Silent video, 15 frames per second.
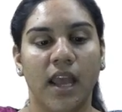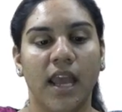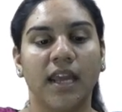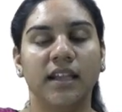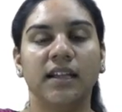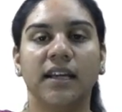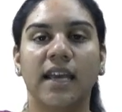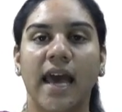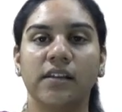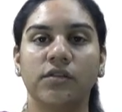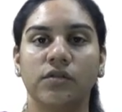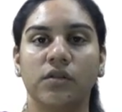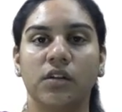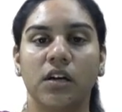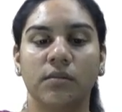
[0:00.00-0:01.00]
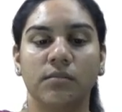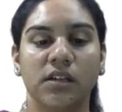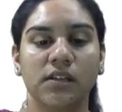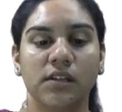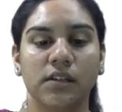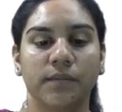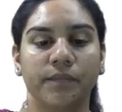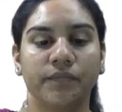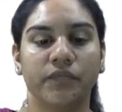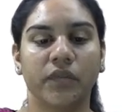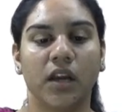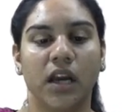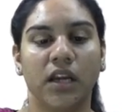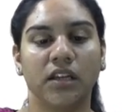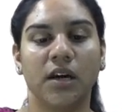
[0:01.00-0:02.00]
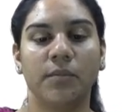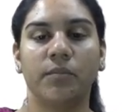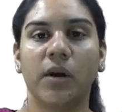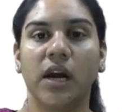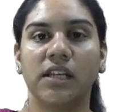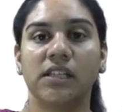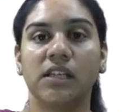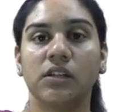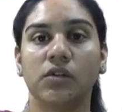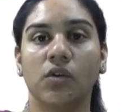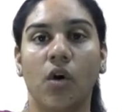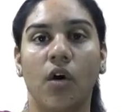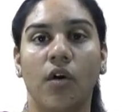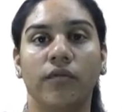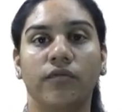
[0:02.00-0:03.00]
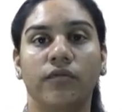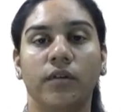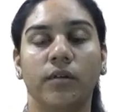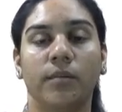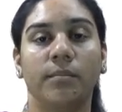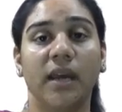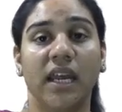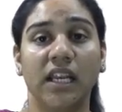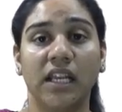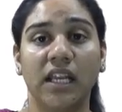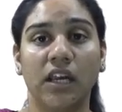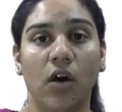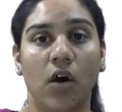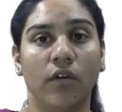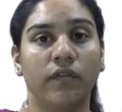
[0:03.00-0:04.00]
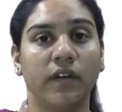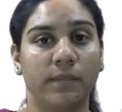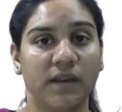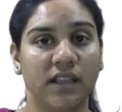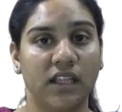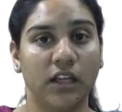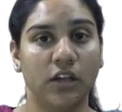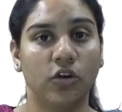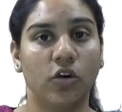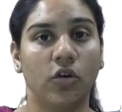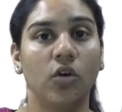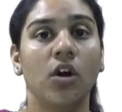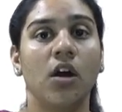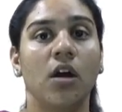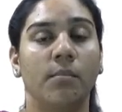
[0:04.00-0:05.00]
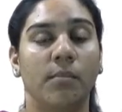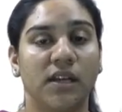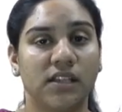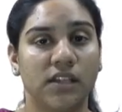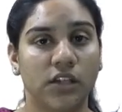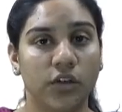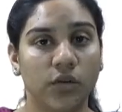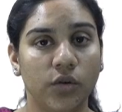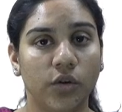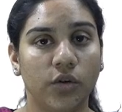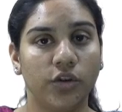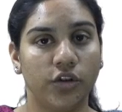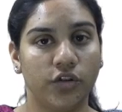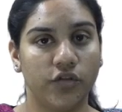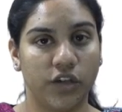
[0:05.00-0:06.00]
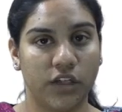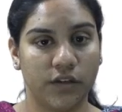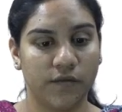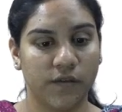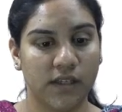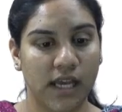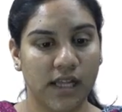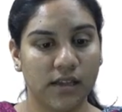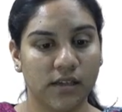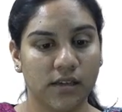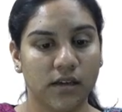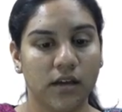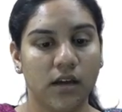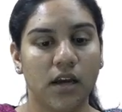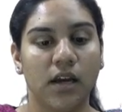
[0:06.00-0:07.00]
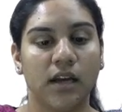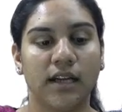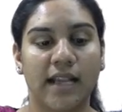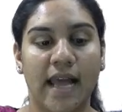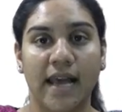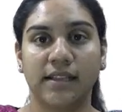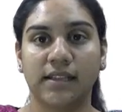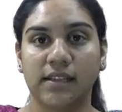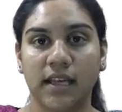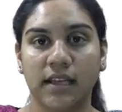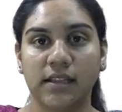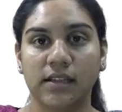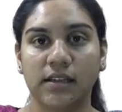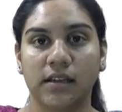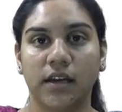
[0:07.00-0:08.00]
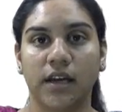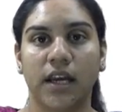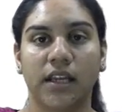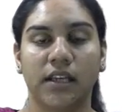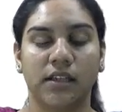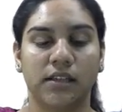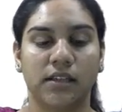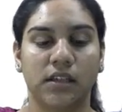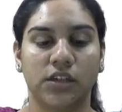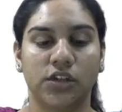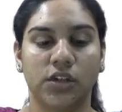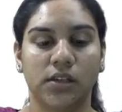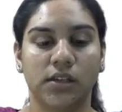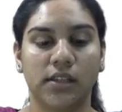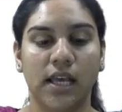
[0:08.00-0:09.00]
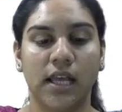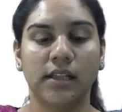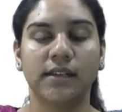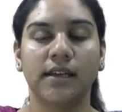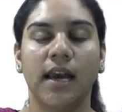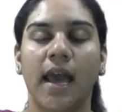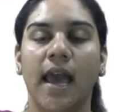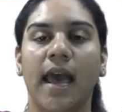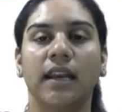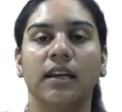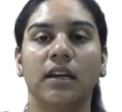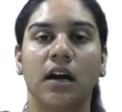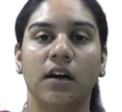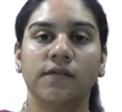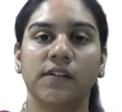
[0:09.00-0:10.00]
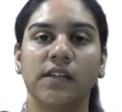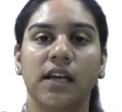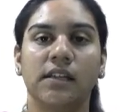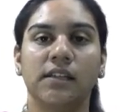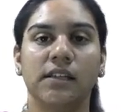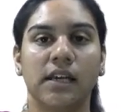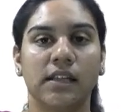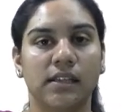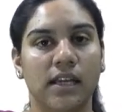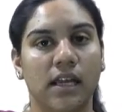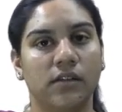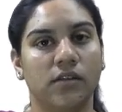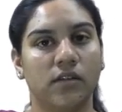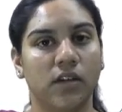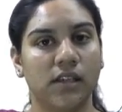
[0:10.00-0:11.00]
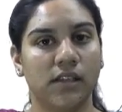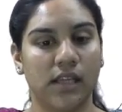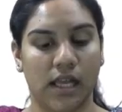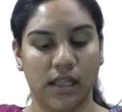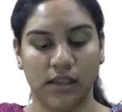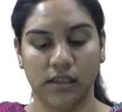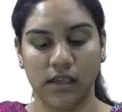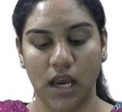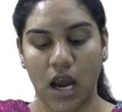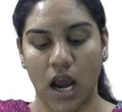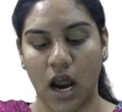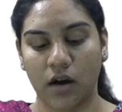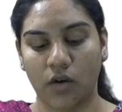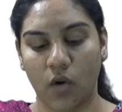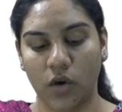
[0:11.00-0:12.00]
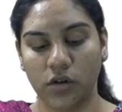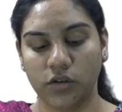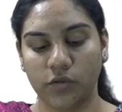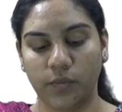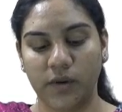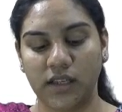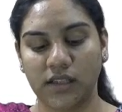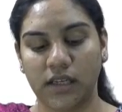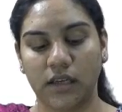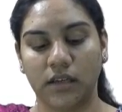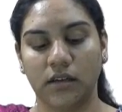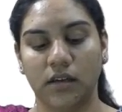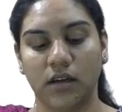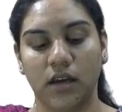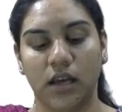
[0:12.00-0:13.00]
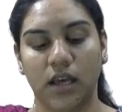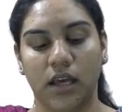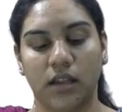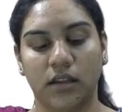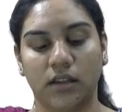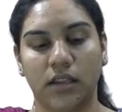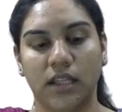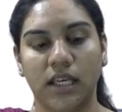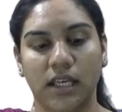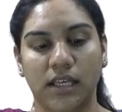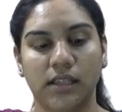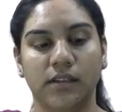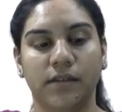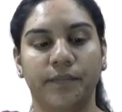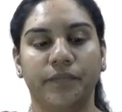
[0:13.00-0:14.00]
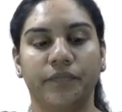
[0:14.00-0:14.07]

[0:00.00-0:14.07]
In the gastrodermis, it comprises of mainly of epitheliomusculonutritive cells, gland cells, interstitial cells, and nerve cells and sensory cells are also present in this